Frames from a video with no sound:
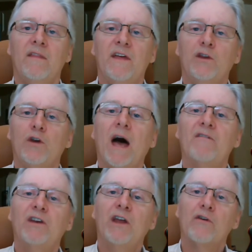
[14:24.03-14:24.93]
Then you
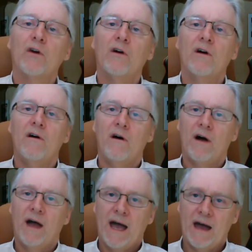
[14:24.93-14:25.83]
have another
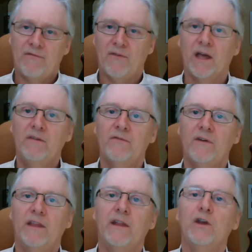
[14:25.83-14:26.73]
half-life,
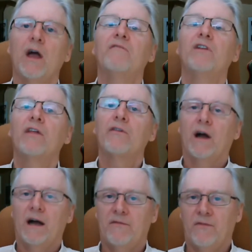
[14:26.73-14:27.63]
and then you have
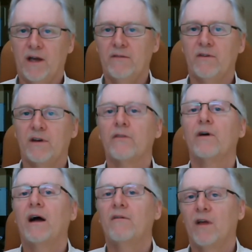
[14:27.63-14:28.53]
another half-life,
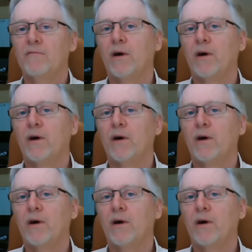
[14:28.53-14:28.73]
another half-life.